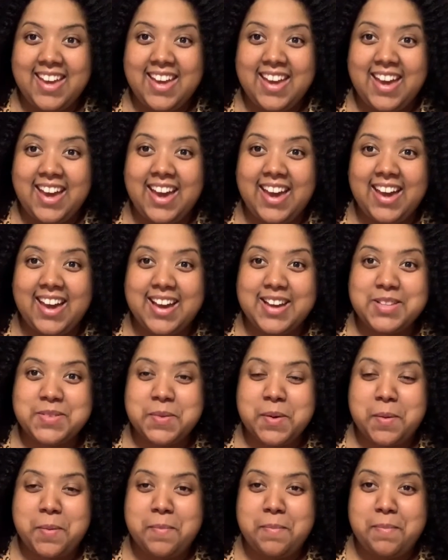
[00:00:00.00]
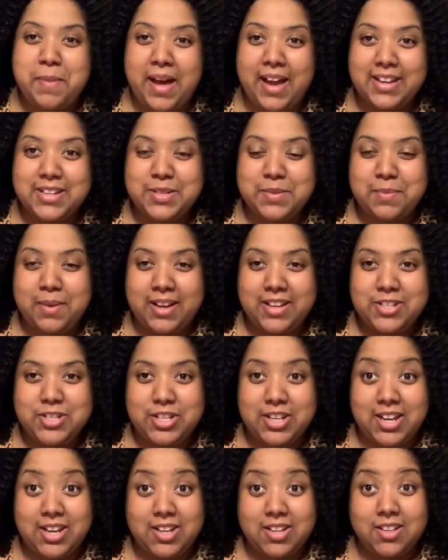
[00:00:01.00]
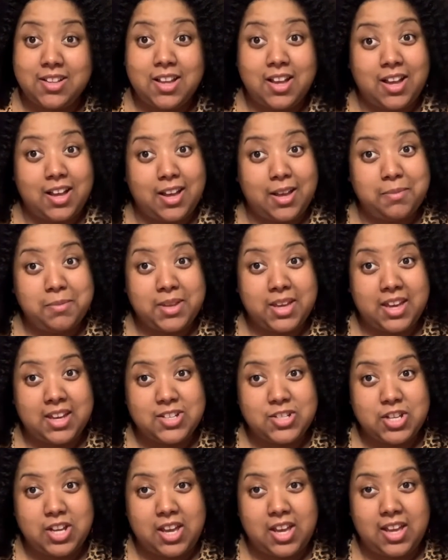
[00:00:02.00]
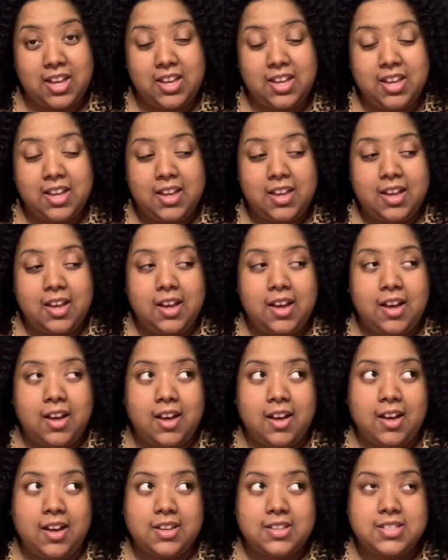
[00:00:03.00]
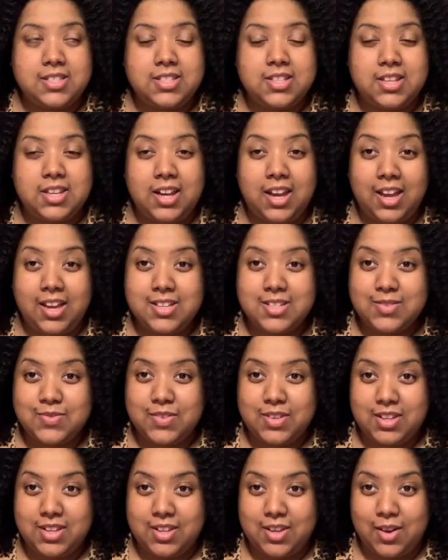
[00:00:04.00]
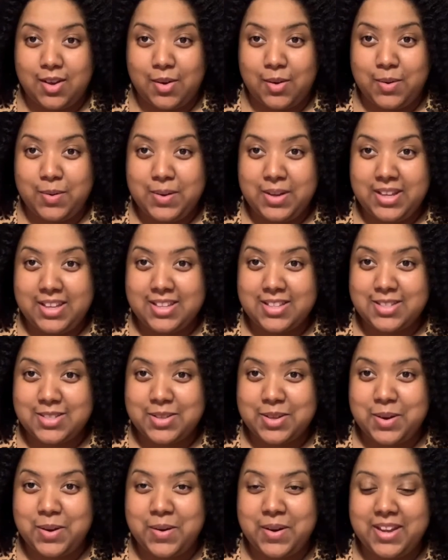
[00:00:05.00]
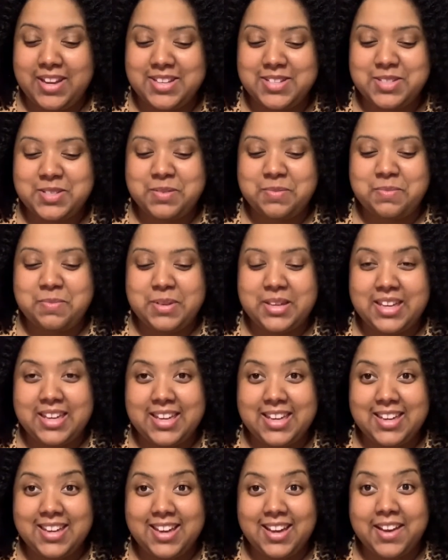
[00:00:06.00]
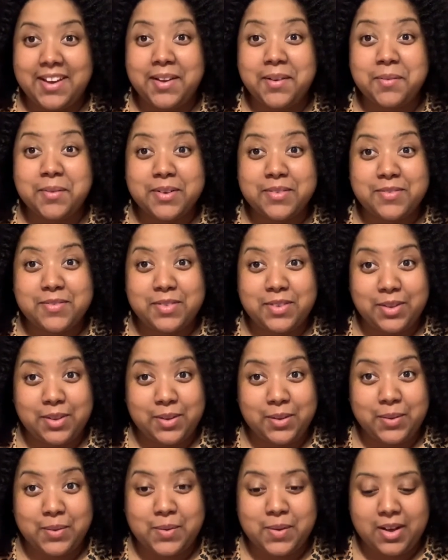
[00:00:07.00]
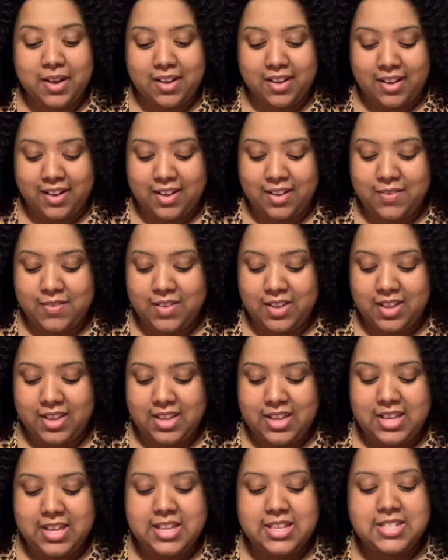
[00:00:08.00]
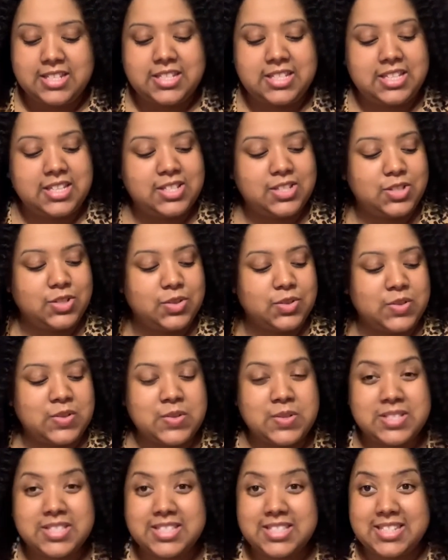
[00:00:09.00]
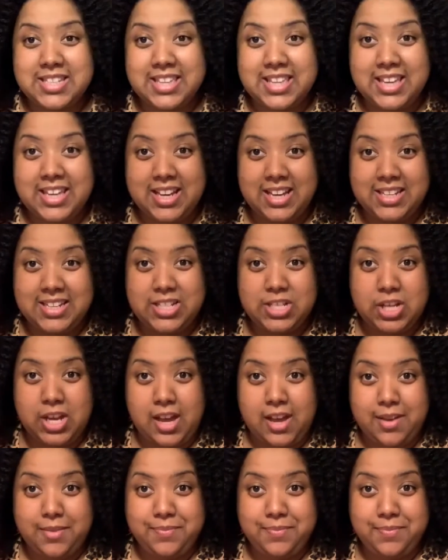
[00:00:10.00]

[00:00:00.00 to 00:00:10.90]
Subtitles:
Hey guys, welcome back to my channel. I'm KJ. Today's video is going to be a review of T2 Sticky Honey Chai.